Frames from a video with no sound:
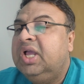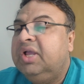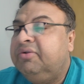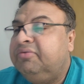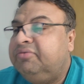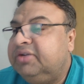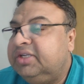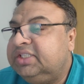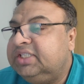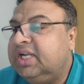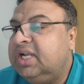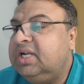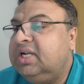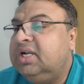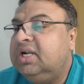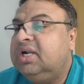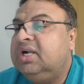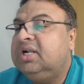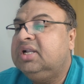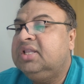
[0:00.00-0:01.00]

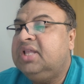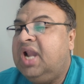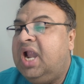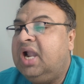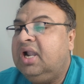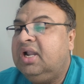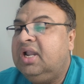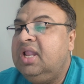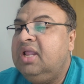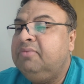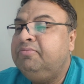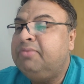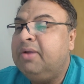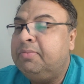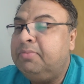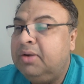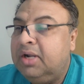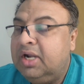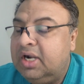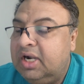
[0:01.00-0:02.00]
vision threatening
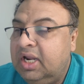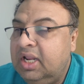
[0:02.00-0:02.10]
papillary